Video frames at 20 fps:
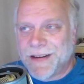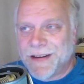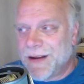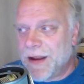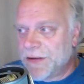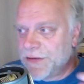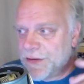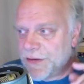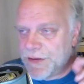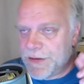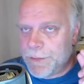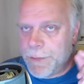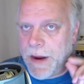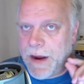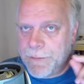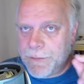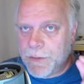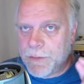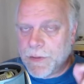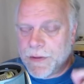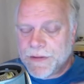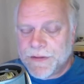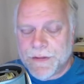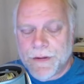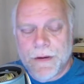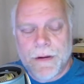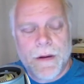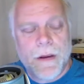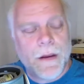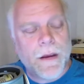not just the paper ones.
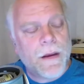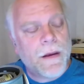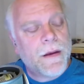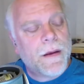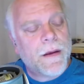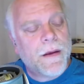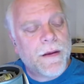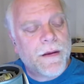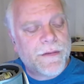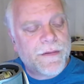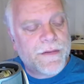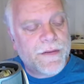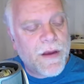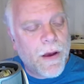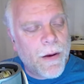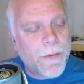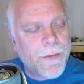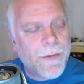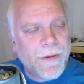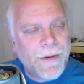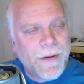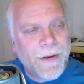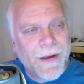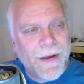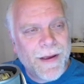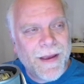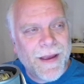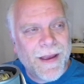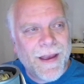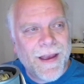So
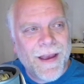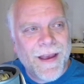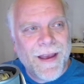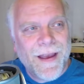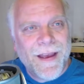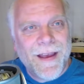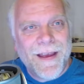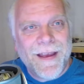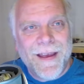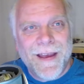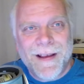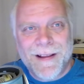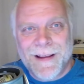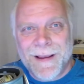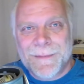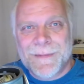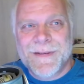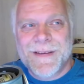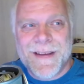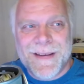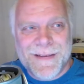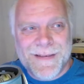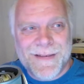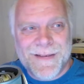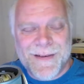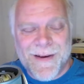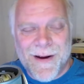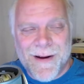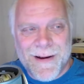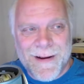eclipse gets
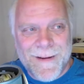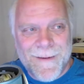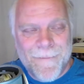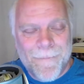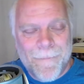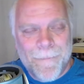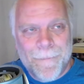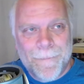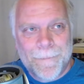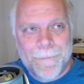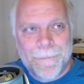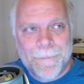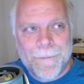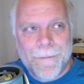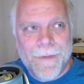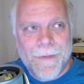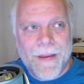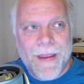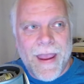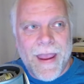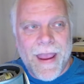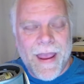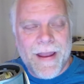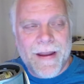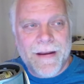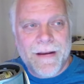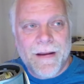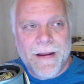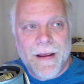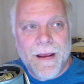started,
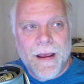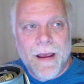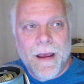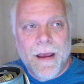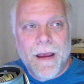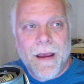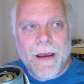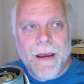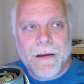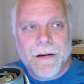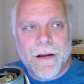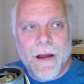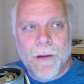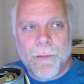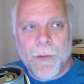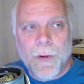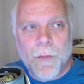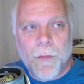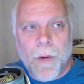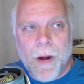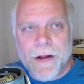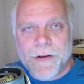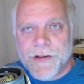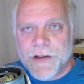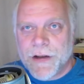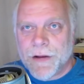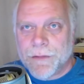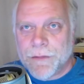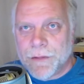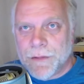and now we're watching
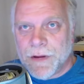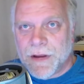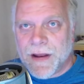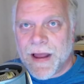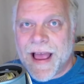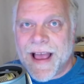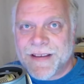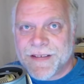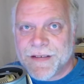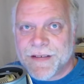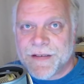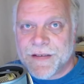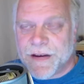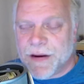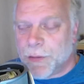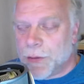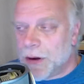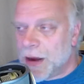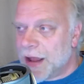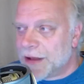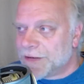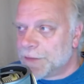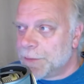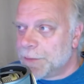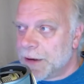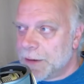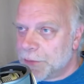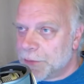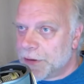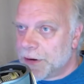it through the glasses, and there were lots of
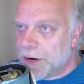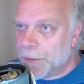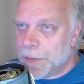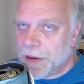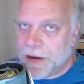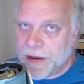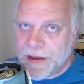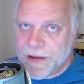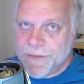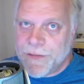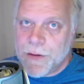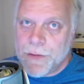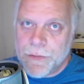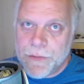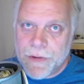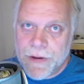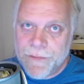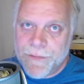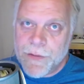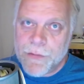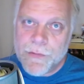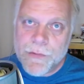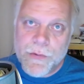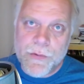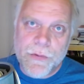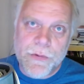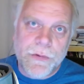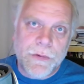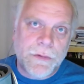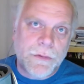people there. I mean, if you
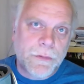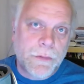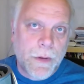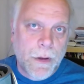Google